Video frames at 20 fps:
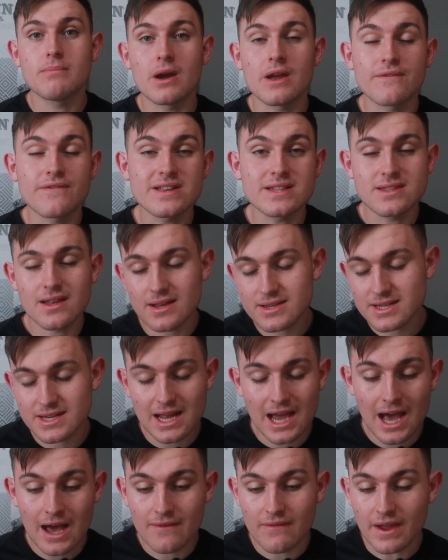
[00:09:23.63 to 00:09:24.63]
But if he
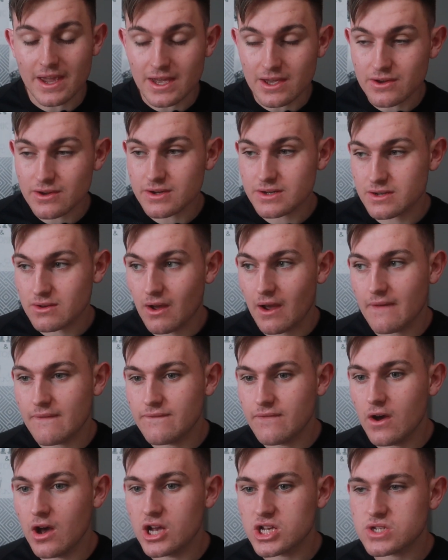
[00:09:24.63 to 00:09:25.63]
doesn't have a good like
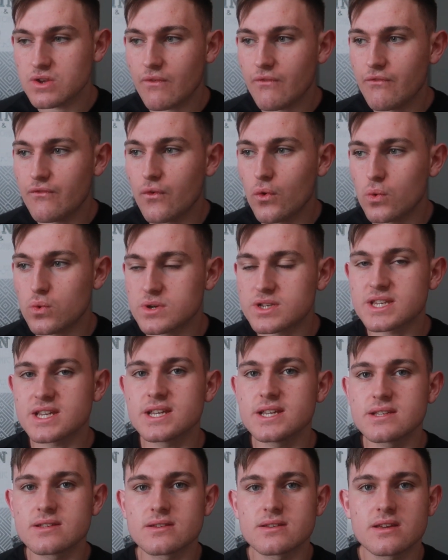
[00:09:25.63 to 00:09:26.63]
first full
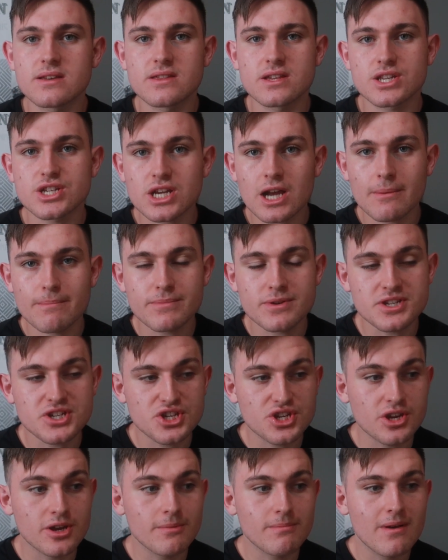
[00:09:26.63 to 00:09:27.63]
season in the
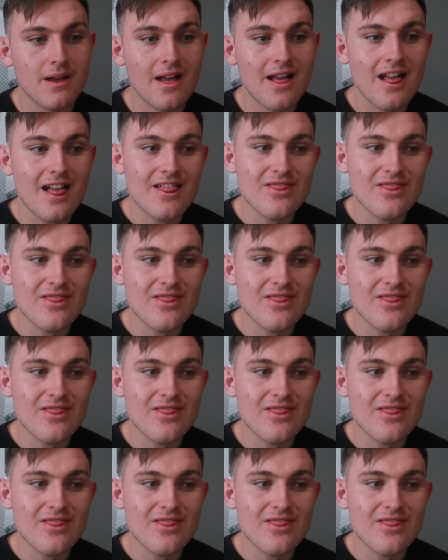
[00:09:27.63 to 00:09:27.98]
championship,